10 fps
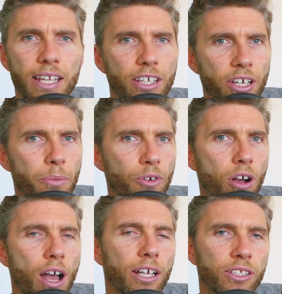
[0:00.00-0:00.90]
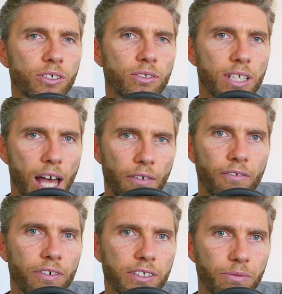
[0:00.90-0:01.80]
Now, don't get me wrong, I do
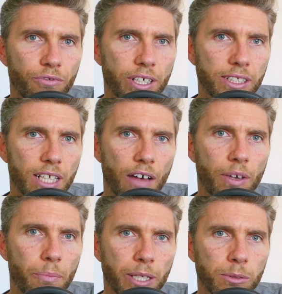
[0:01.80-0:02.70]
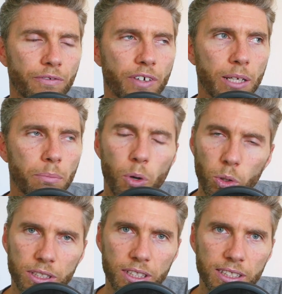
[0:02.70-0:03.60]
love some free stuff. It makes me feel
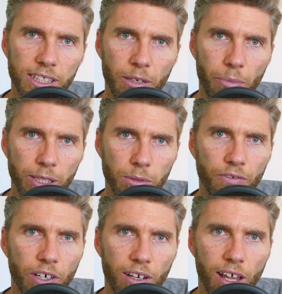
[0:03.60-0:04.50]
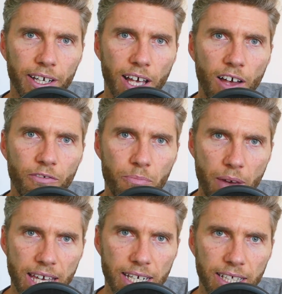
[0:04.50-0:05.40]
important, it makes me feel like I've
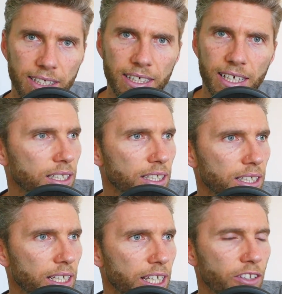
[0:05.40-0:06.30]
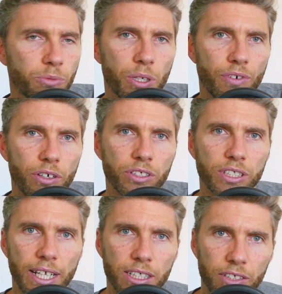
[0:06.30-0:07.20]
made it, it gives me a real
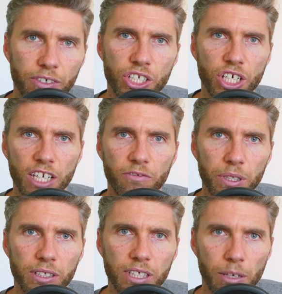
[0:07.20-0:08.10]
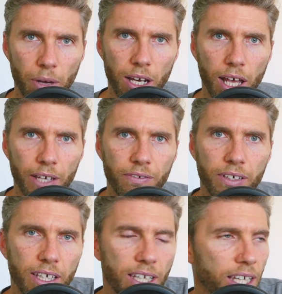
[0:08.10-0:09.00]
sense of achievement in my life.
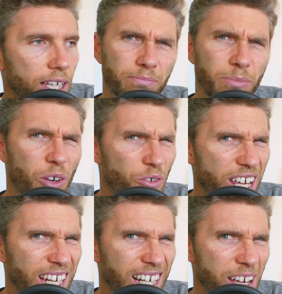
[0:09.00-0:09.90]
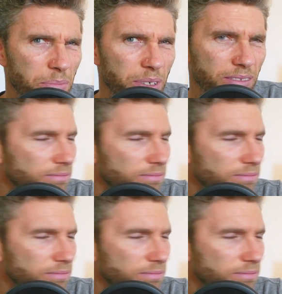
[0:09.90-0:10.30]
But a reading lamp?